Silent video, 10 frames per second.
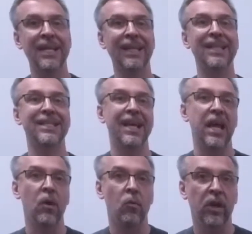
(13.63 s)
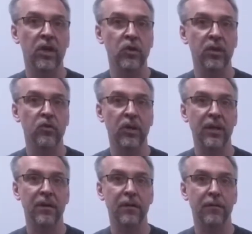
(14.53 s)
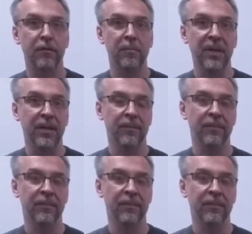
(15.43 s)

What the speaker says: Let's say we're going to do the trick for me.